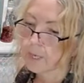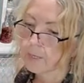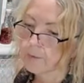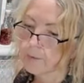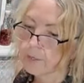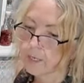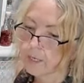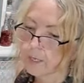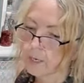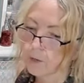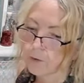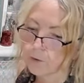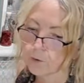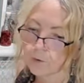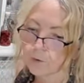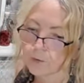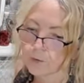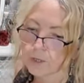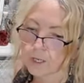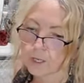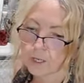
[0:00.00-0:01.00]
the other
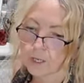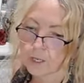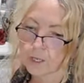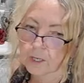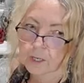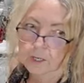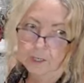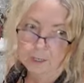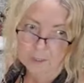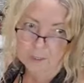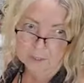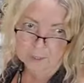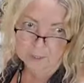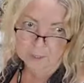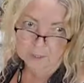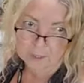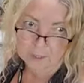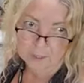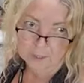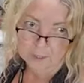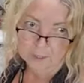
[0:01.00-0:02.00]
thing
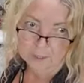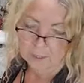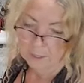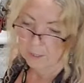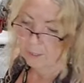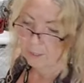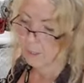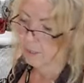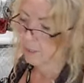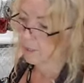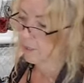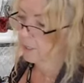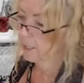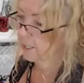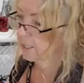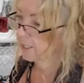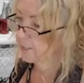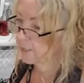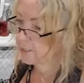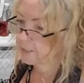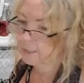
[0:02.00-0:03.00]

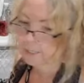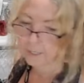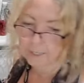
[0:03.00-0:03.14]
that